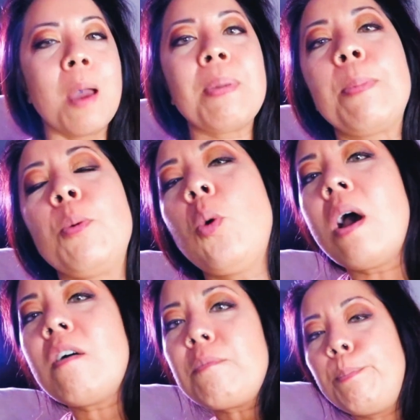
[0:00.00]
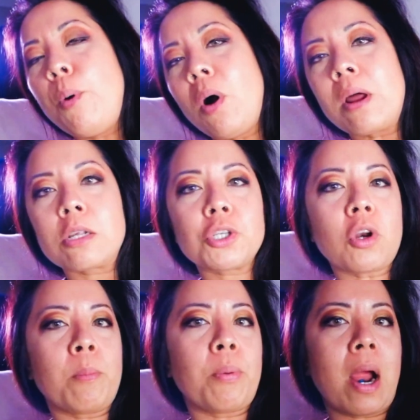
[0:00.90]
People who have bought a
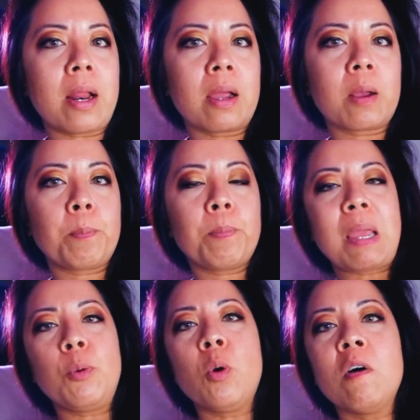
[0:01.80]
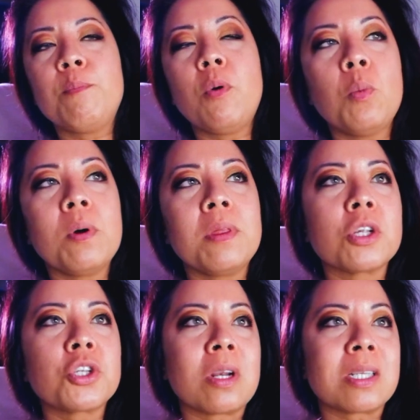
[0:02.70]
certain product, people who have bought within a
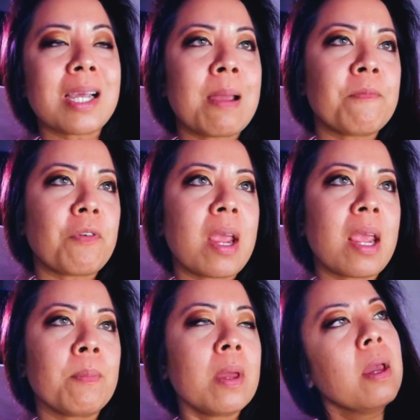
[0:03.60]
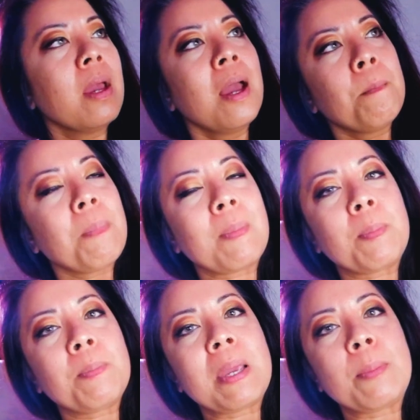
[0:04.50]
certain time frame, maybe
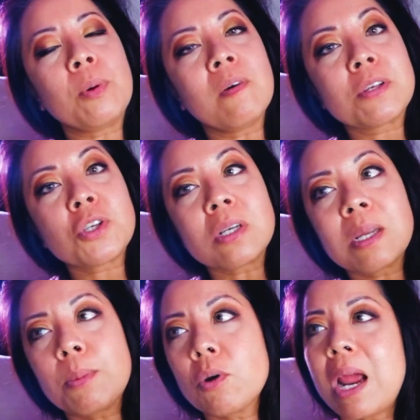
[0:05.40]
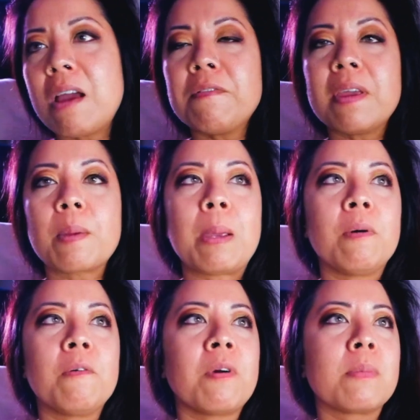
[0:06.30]
people of a certain demographic,
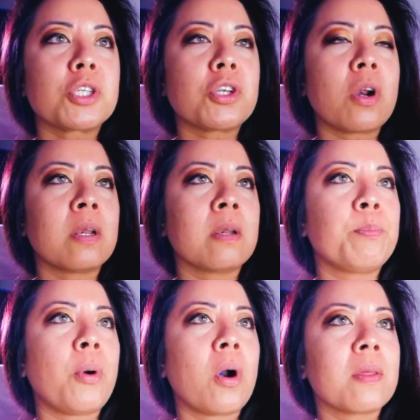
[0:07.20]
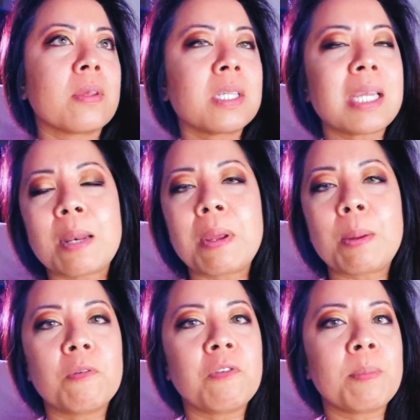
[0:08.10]
people from a certain part of the state,
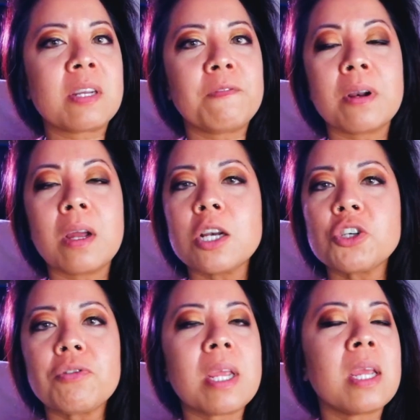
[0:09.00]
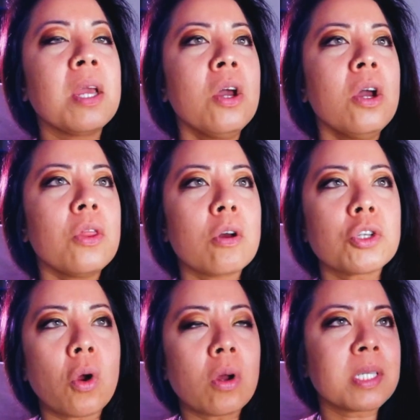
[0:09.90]
people from a different country. Those
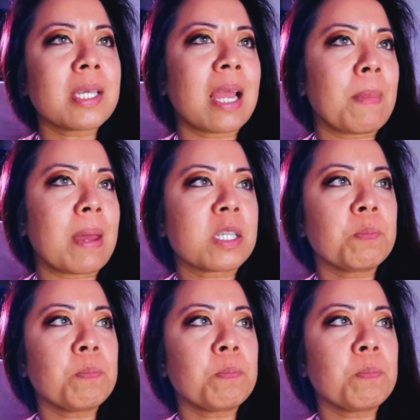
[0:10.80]
are all segments.